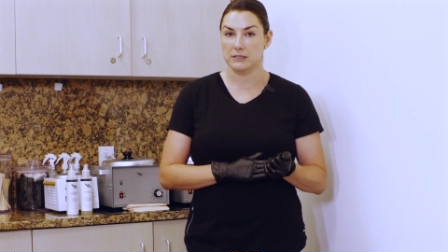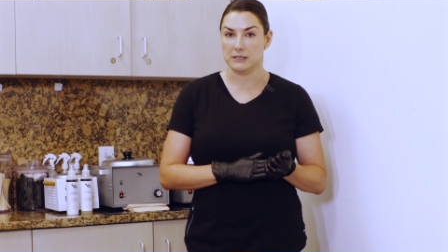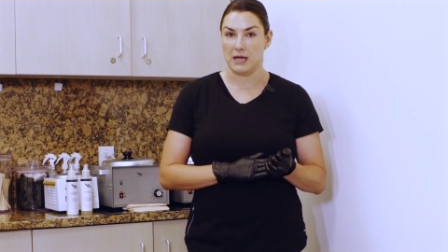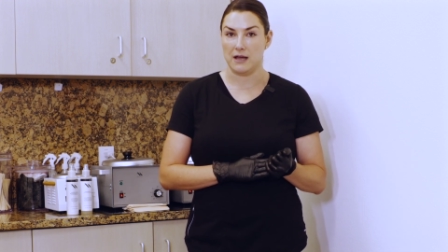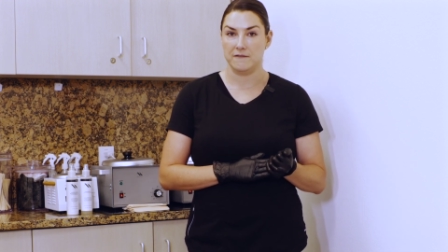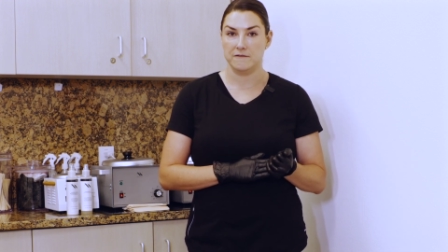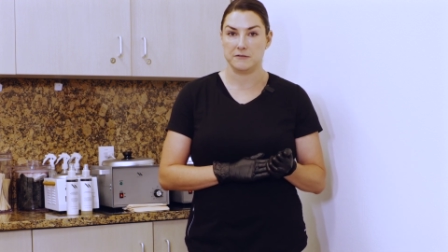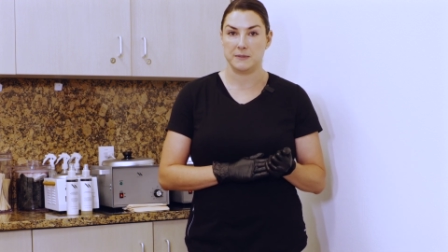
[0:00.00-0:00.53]

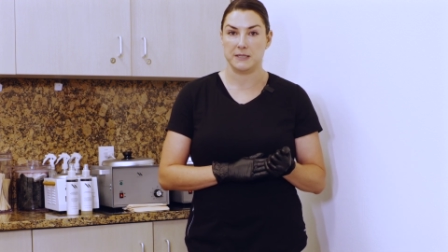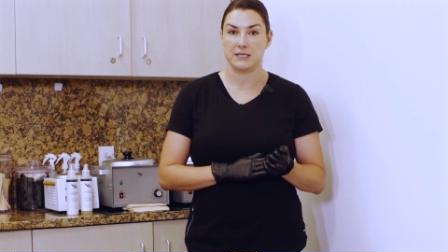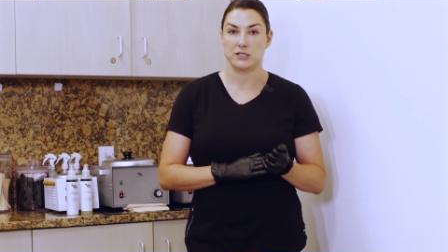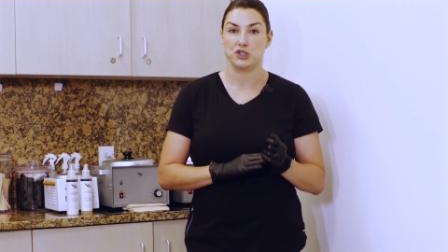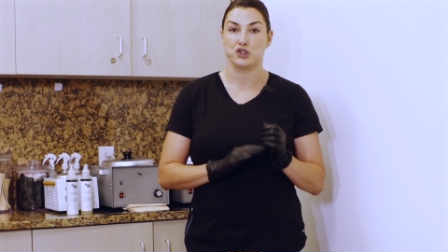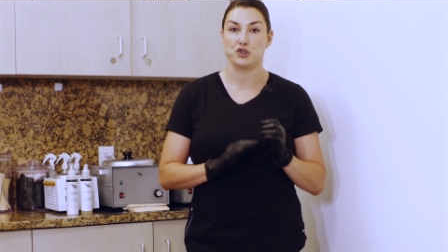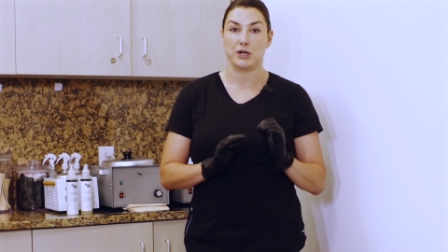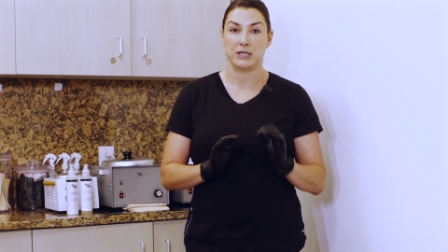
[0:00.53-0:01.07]
gloves
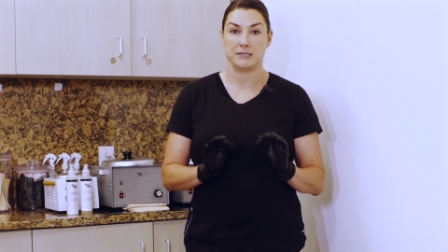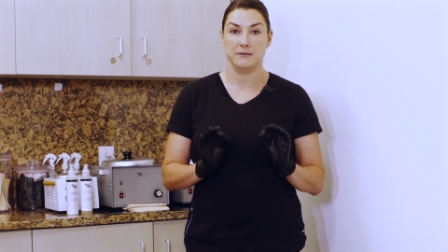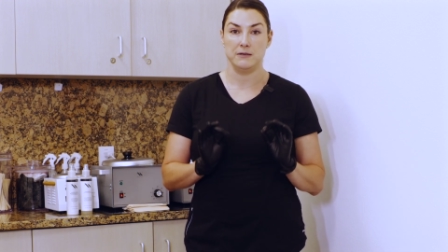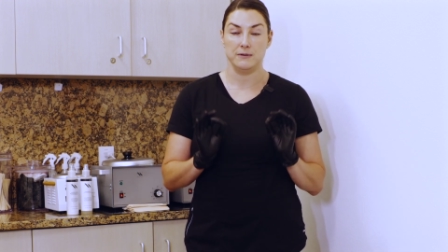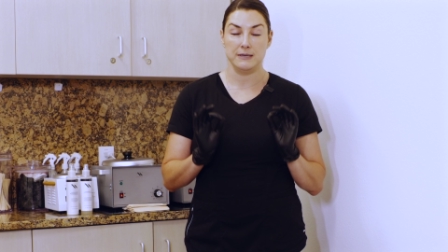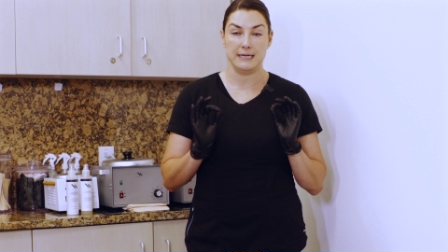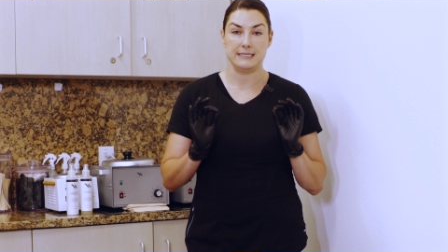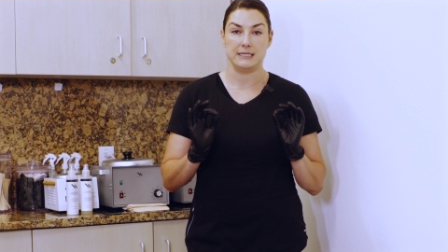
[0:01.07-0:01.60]
because trust me
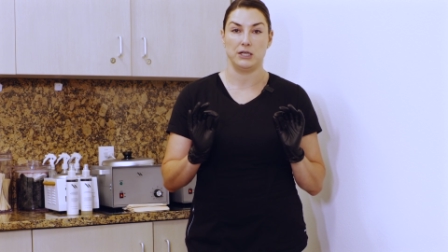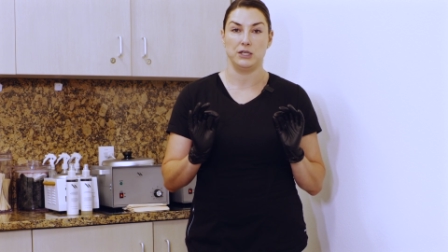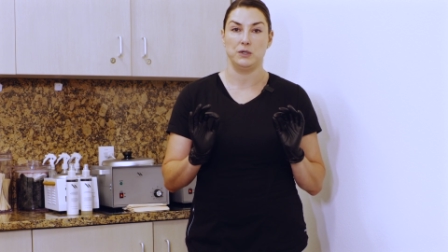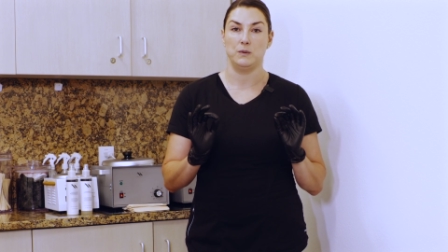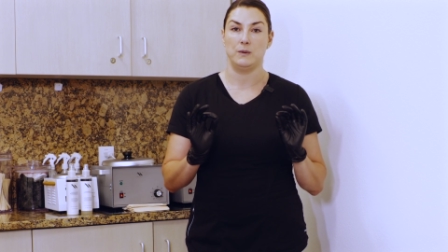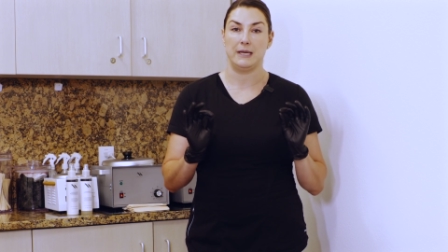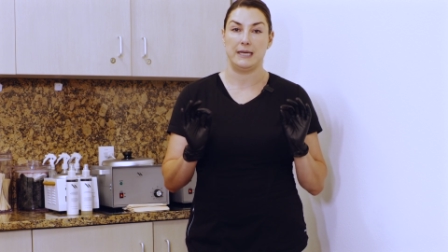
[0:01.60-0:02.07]
when I tell you,